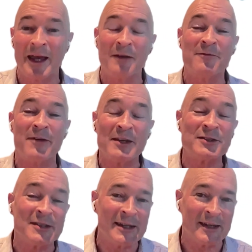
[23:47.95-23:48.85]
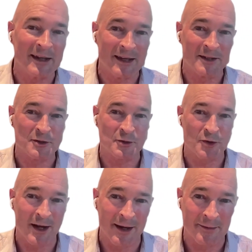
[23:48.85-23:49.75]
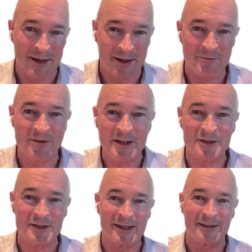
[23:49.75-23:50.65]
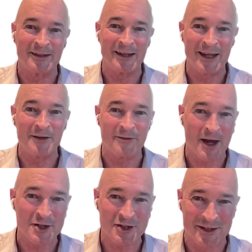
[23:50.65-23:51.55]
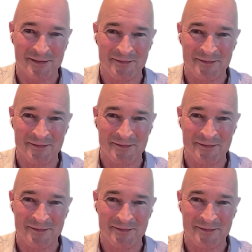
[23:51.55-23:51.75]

investing in Australia and investing in innovation.